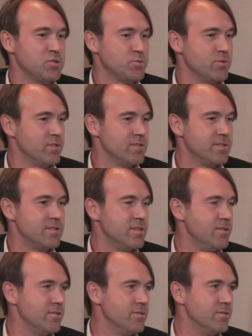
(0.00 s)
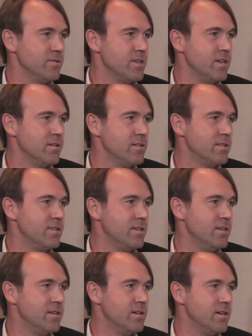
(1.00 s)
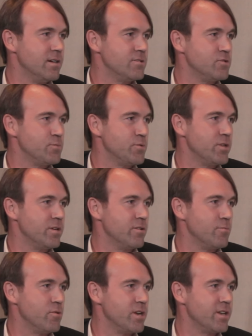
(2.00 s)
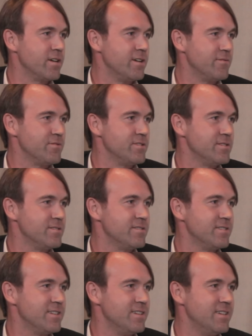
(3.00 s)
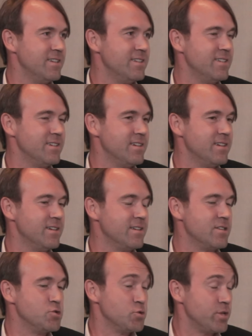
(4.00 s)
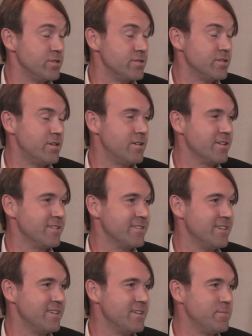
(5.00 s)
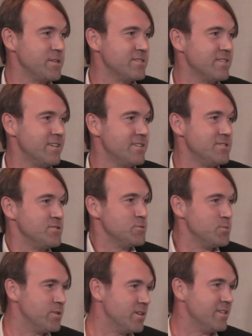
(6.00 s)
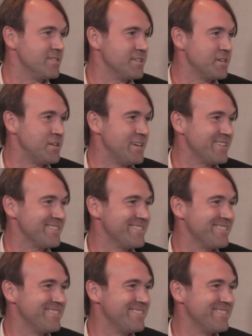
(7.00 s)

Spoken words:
thrilled to see you here at the Superhero Brain Conference, and enjoyed your talk. And I'm excited to connect.